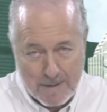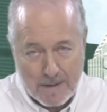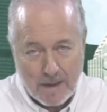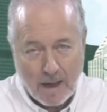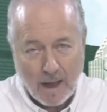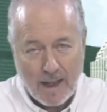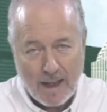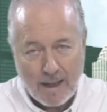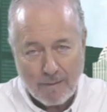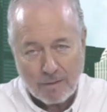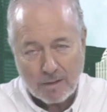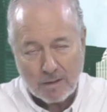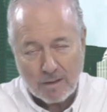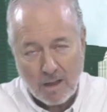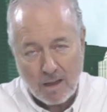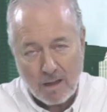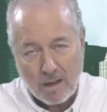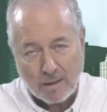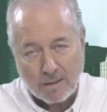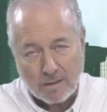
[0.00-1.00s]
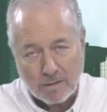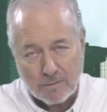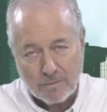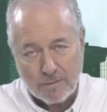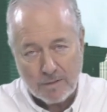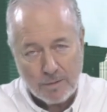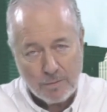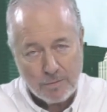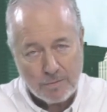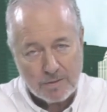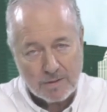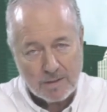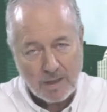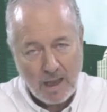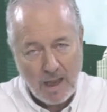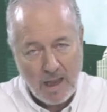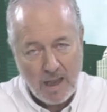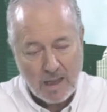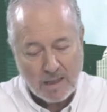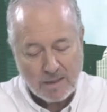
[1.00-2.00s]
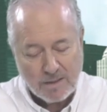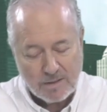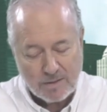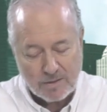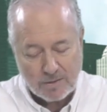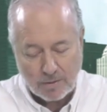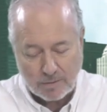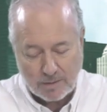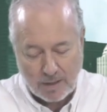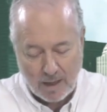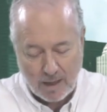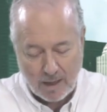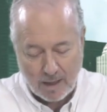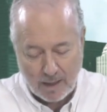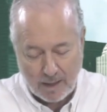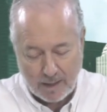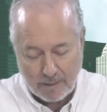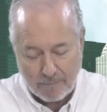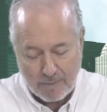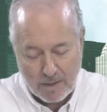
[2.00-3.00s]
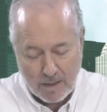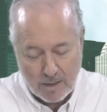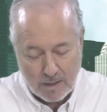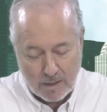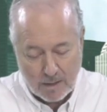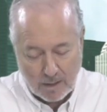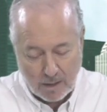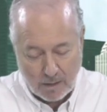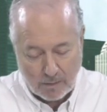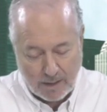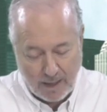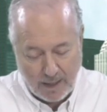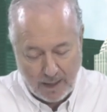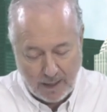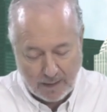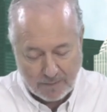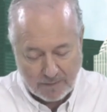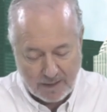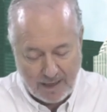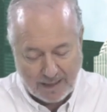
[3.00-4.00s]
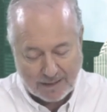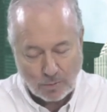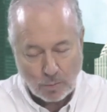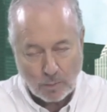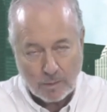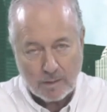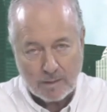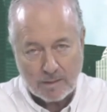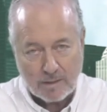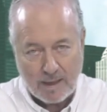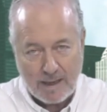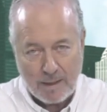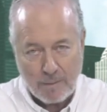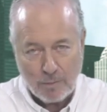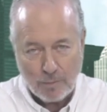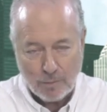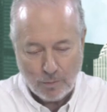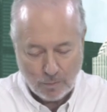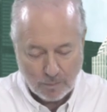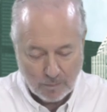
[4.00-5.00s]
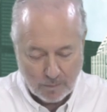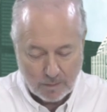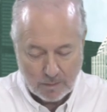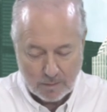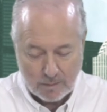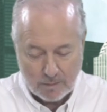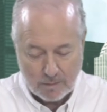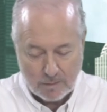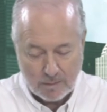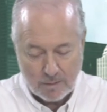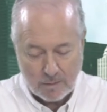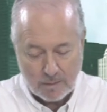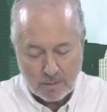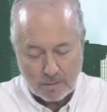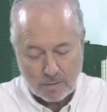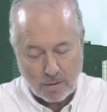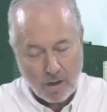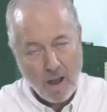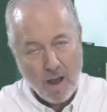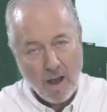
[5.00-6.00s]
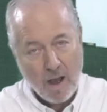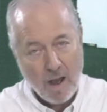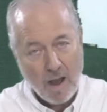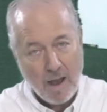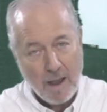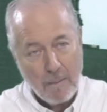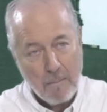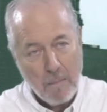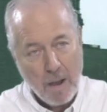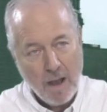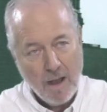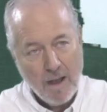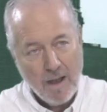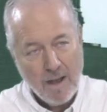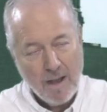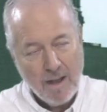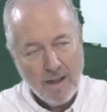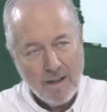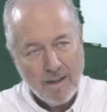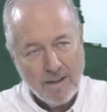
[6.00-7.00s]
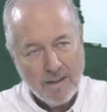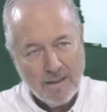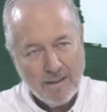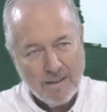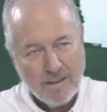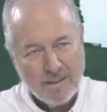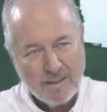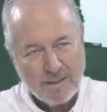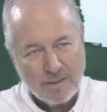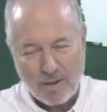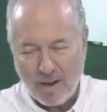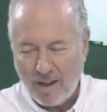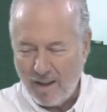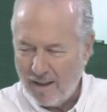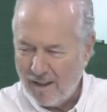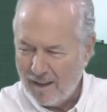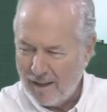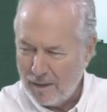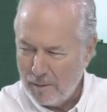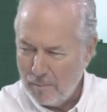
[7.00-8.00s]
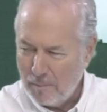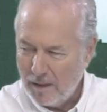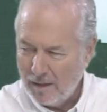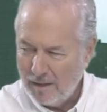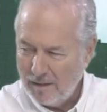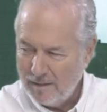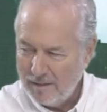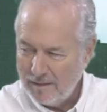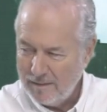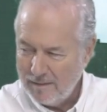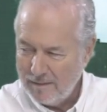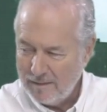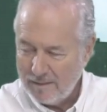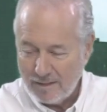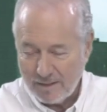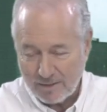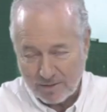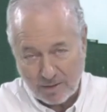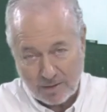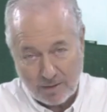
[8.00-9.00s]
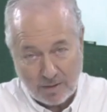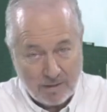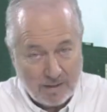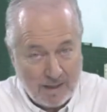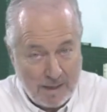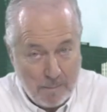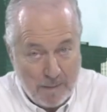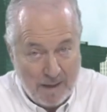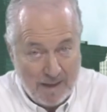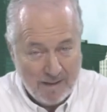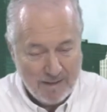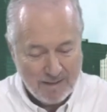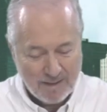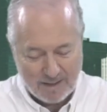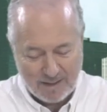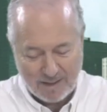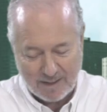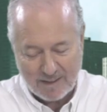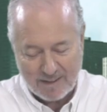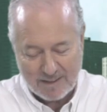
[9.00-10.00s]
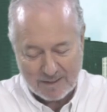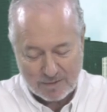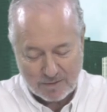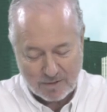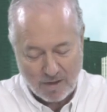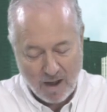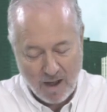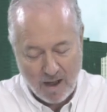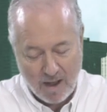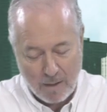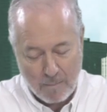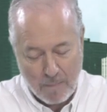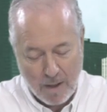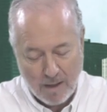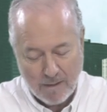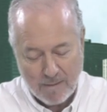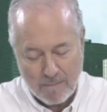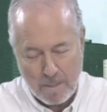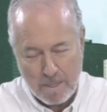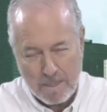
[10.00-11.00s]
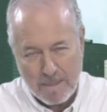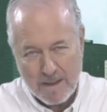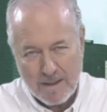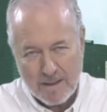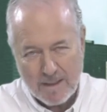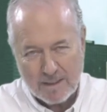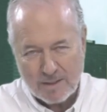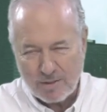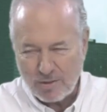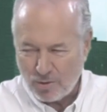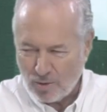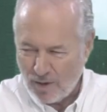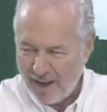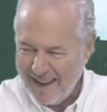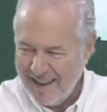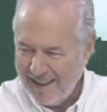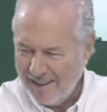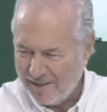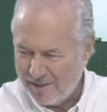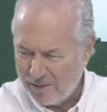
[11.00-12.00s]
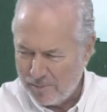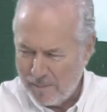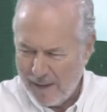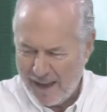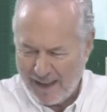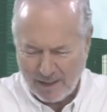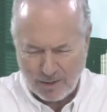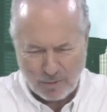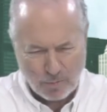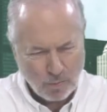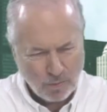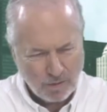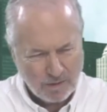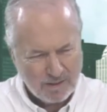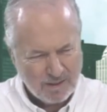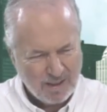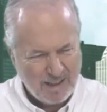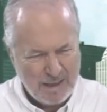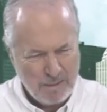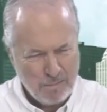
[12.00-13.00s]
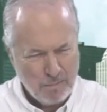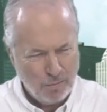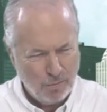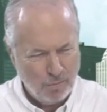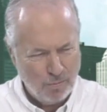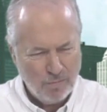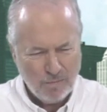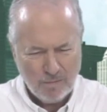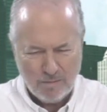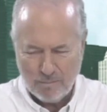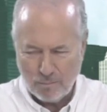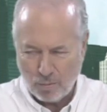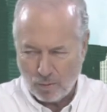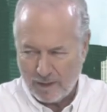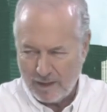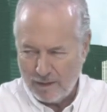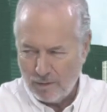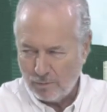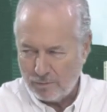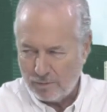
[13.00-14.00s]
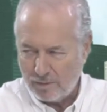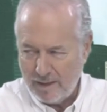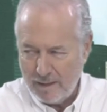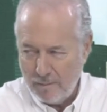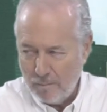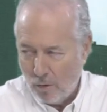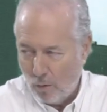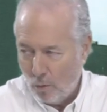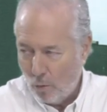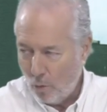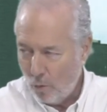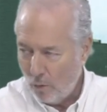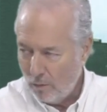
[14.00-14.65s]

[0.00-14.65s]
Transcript: I have a lot of loose ends to tie. Okay, the next one, tribu. Tribe. Tribe. Escrito tribe en inglés, tribe. Strange Spanish word, tribu. ¿Por qué no tribo?